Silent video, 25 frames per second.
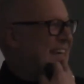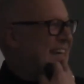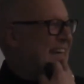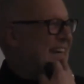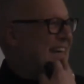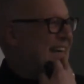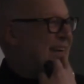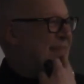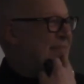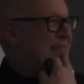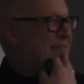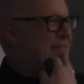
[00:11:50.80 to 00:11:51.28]

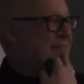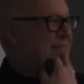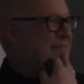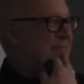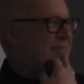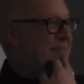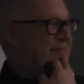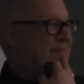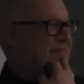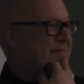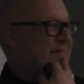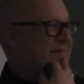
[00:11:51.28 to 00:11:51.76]
Um,
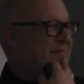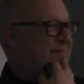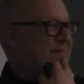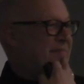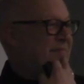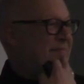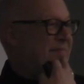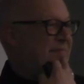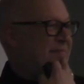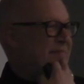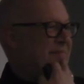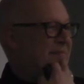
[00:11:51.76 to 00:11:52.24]

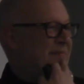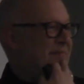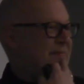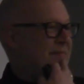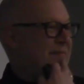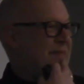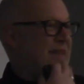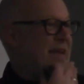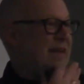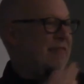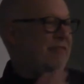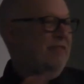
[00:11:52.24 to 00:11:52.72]

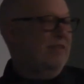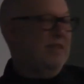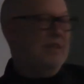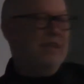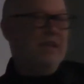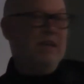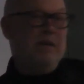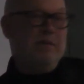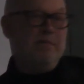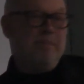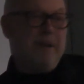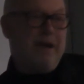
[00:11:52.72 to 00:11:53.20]
now, if you
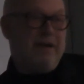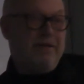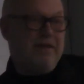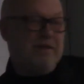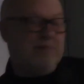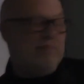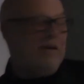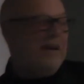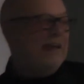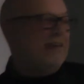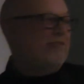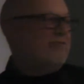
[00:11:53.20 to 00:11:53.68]
think about the
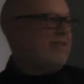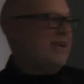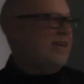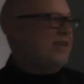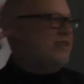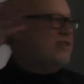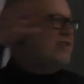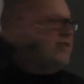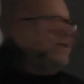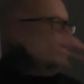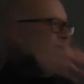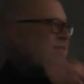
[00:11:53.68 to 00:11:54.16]

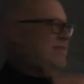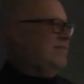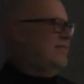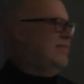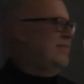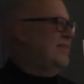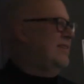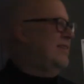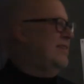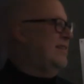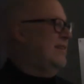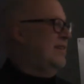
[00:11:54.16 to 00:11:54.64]
migration
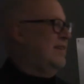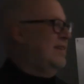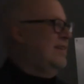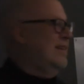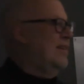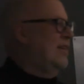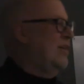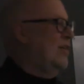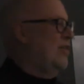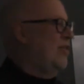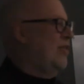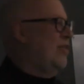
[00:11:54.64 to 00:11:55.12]

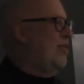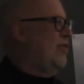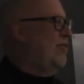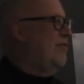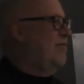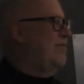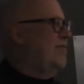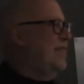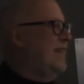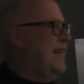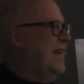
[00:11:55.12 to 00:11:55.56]
of the